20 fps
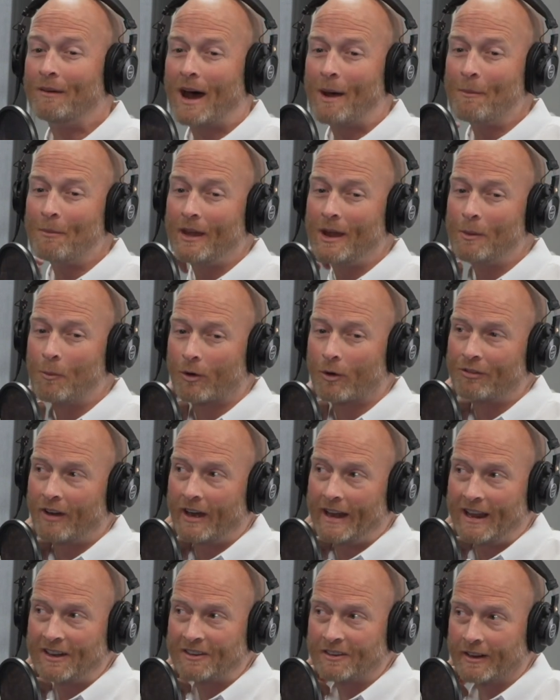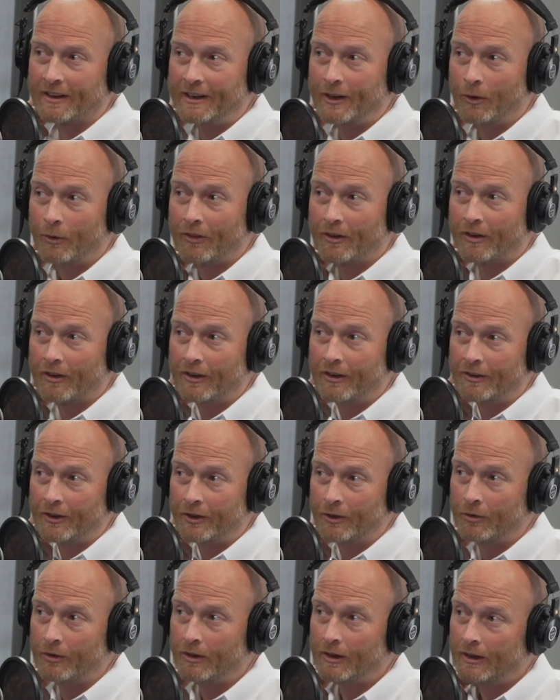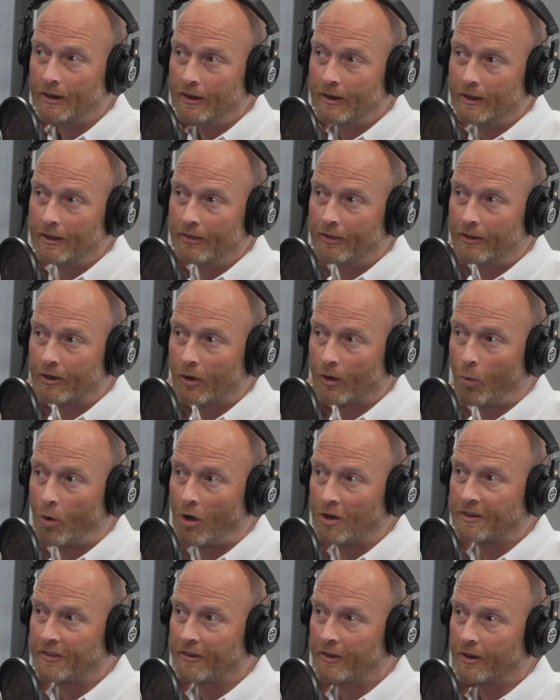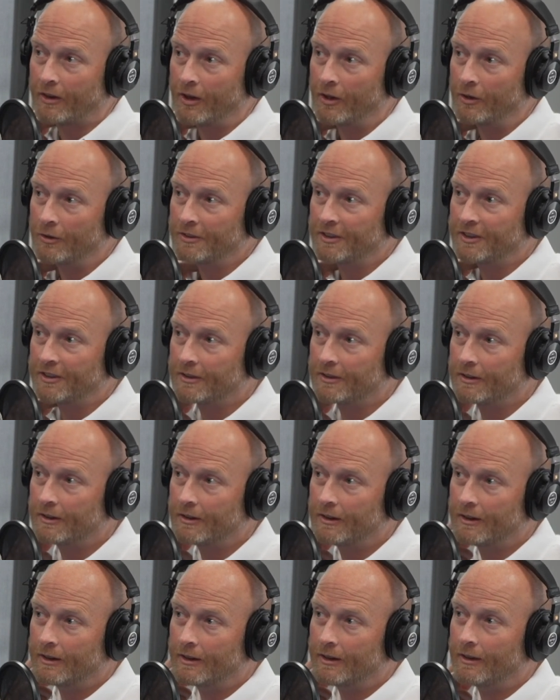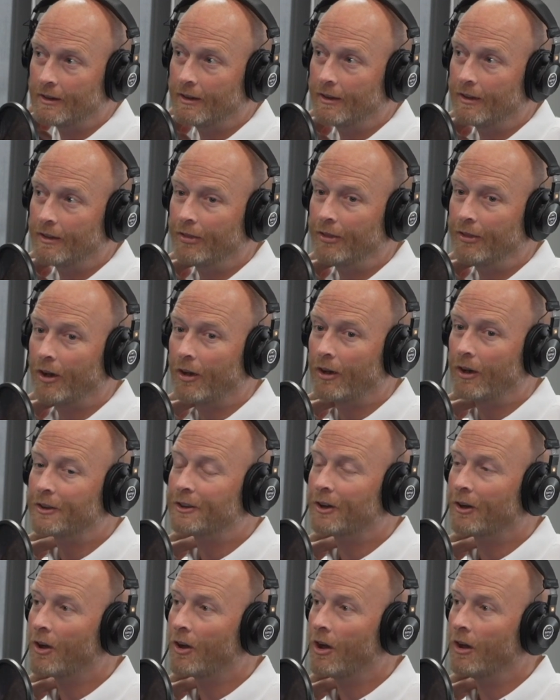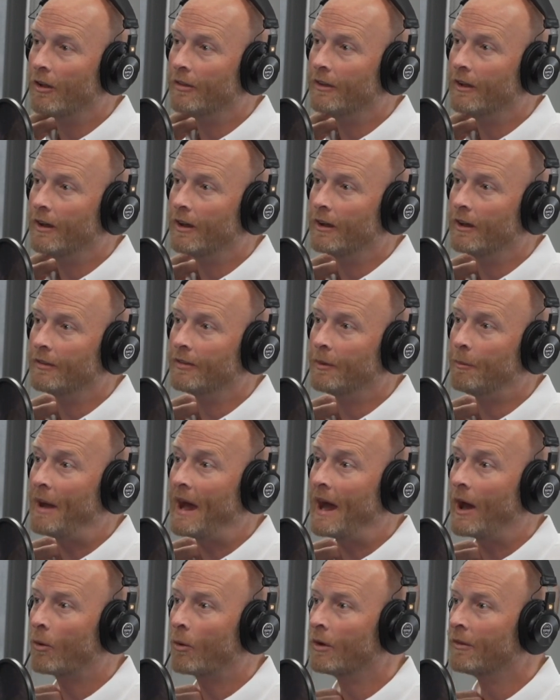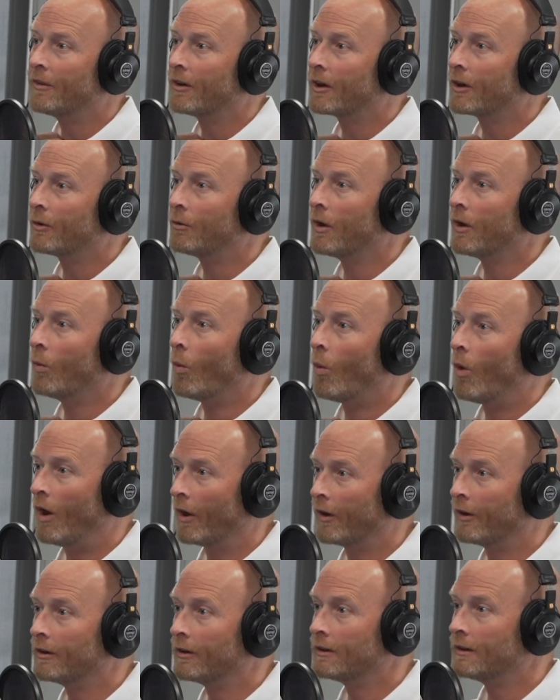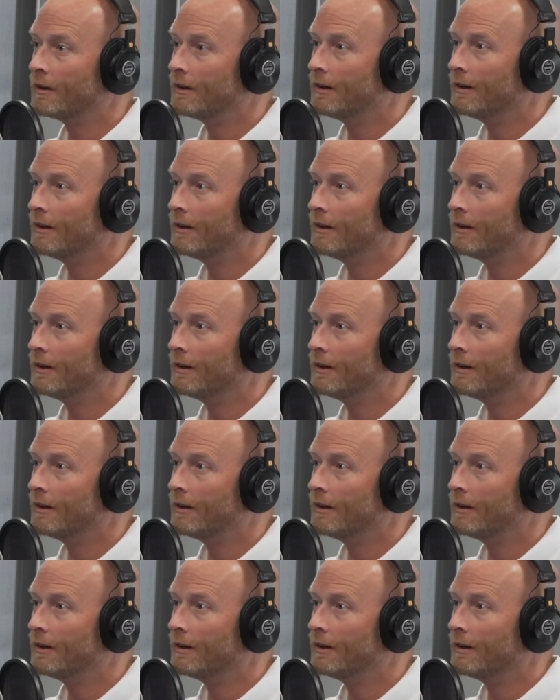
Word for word: I'm thinking more financially. You know what they're gonna do? Oh. They're gonna wash their clothes. Oh. They're gonna turn on the the power. They're gonna run water.